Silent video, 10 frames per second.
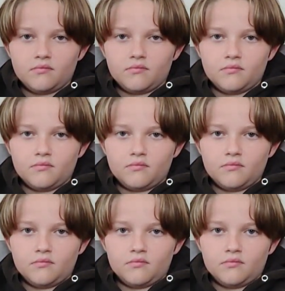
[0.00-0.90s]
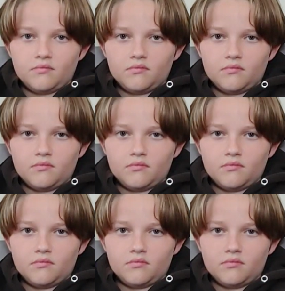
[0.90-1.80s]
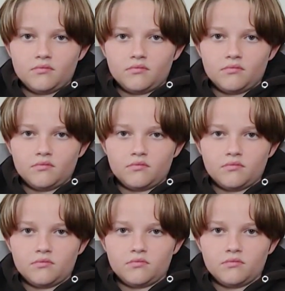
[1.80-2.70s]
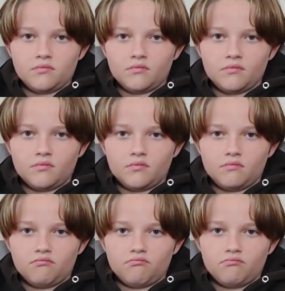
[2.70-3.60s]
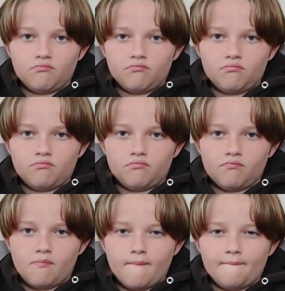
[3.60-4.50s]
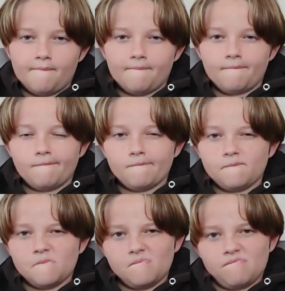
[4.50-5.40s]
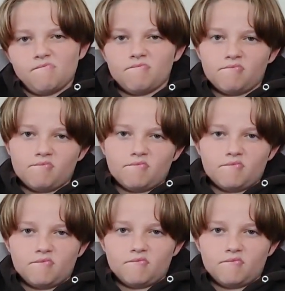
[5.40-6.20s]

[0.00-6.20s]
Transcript: [no speech]